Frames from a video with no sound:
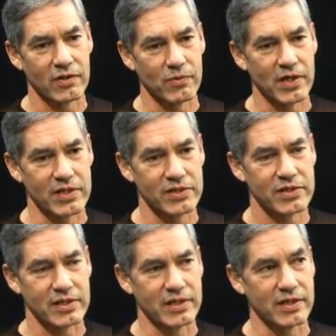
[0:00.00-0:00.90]
Rice,
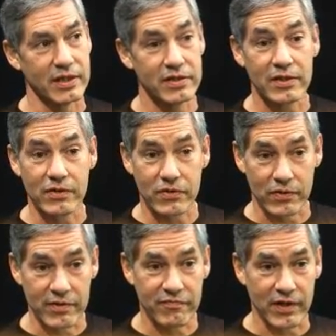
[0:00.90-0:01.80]
in
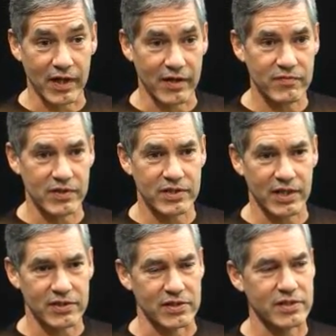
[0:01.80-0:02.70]
1935 in
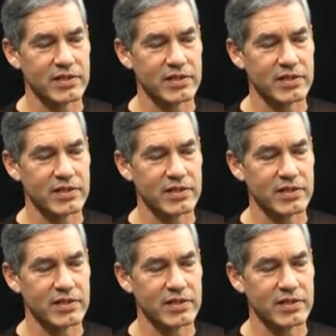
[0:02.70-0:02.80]
Texas.